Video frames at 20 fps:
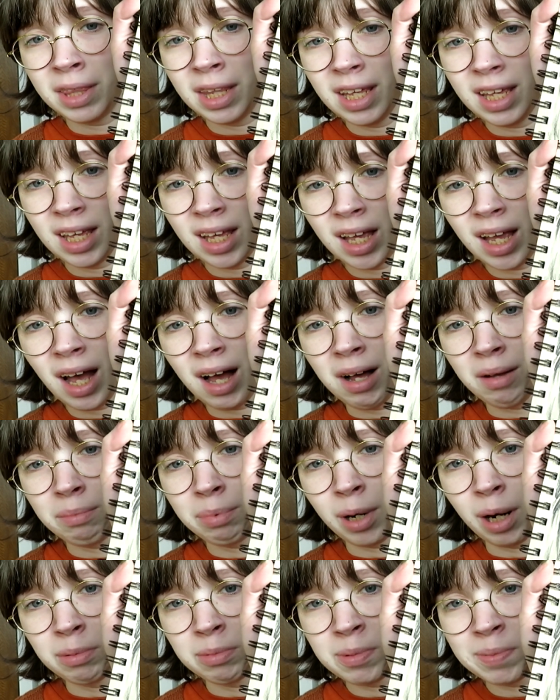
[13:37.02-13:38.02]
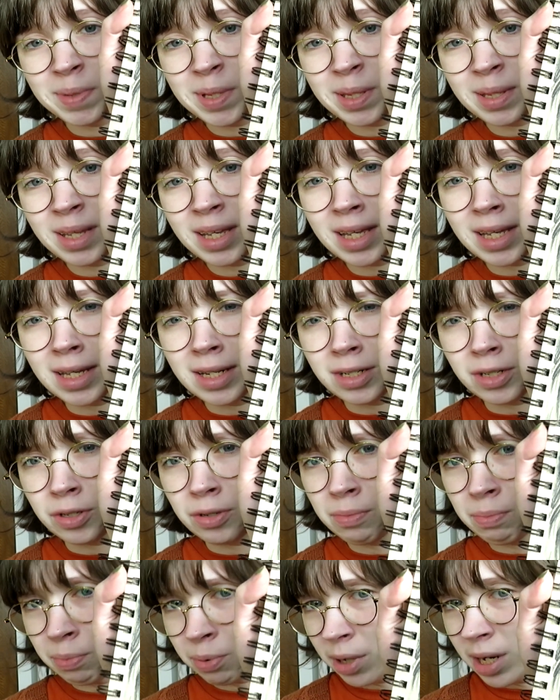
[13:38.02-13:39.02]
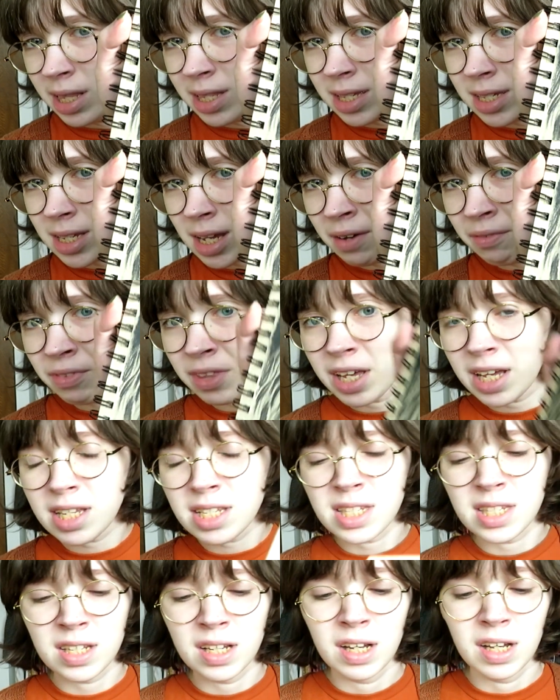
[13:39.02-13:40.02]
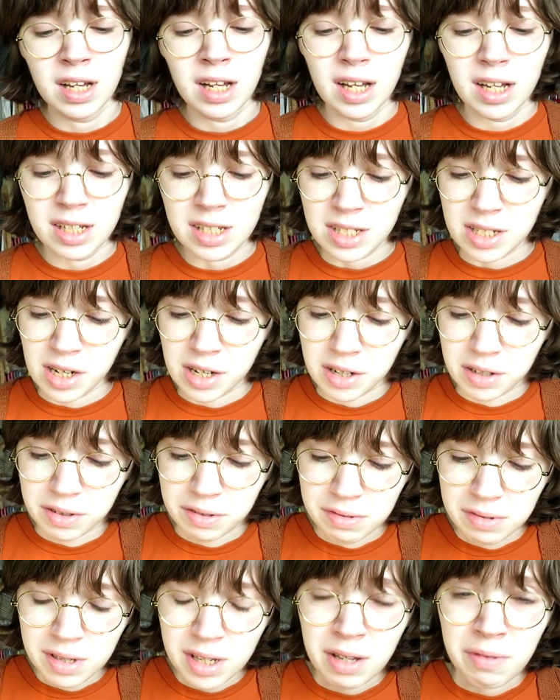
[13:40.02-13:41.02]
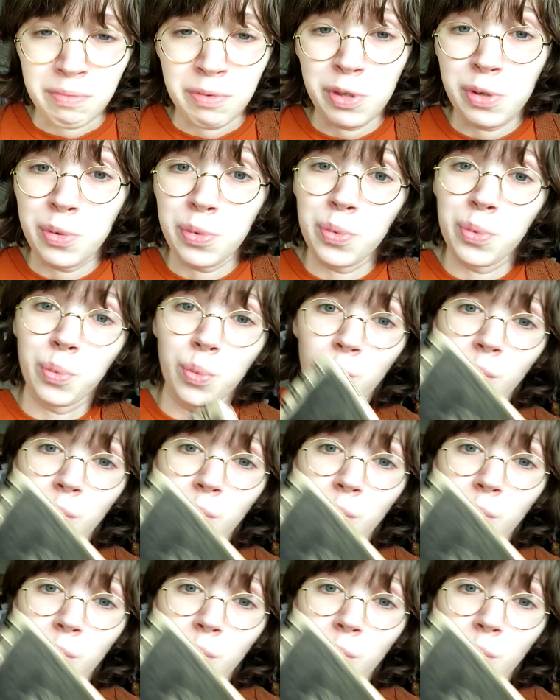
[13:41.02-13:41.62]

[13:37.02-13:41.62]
thinking I'll probably do prints of this, so if you